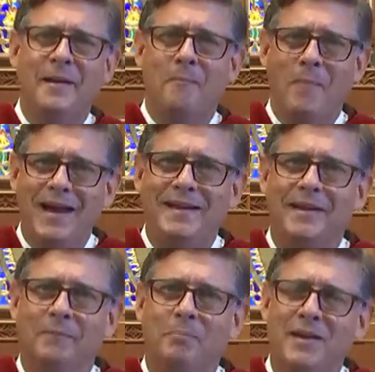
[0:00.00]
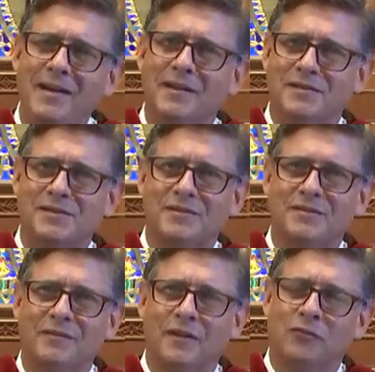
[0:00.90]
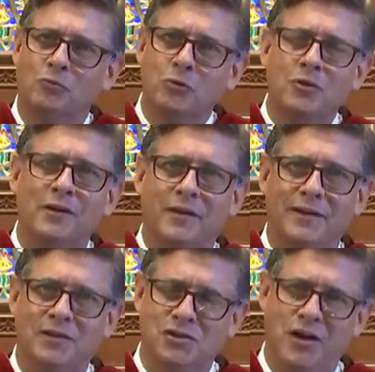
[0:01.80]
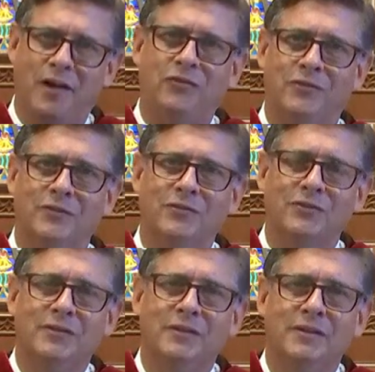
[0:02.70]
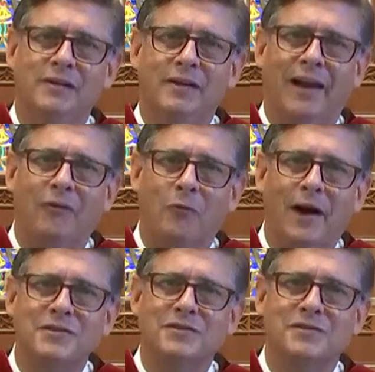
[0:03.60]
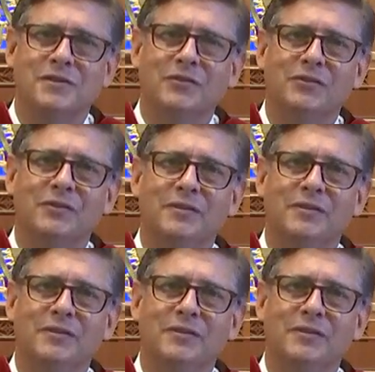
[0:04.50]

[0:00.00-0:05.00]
making peace that is rooted in justice and righteousness.